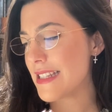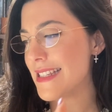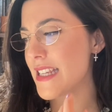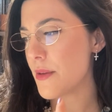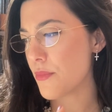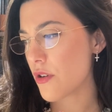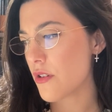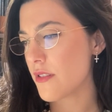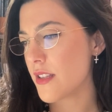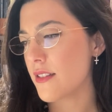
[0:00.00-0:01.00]

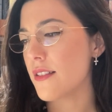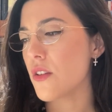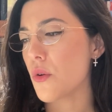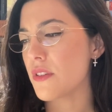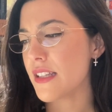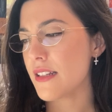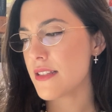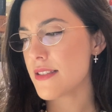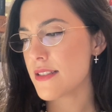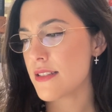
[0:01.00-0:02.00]
deeper than the
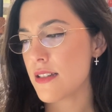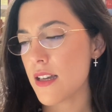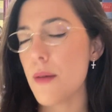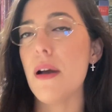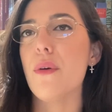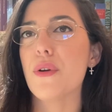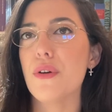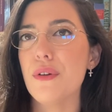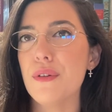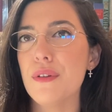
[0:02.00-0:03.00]
loneliness about her.